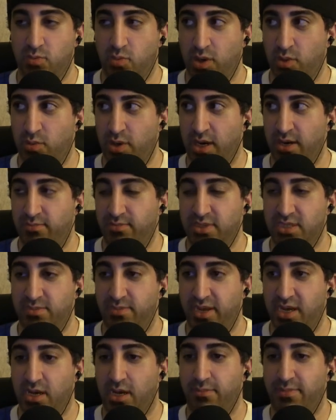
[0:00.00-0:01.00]
we want to
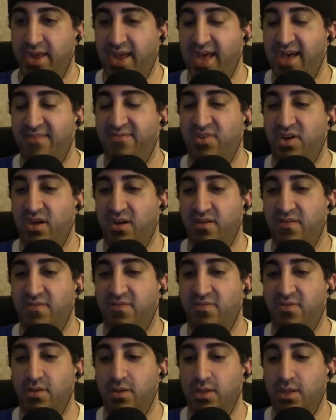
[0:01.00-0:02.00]
speak on behalf
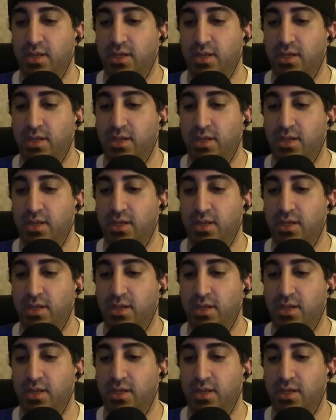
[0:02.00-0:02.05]
of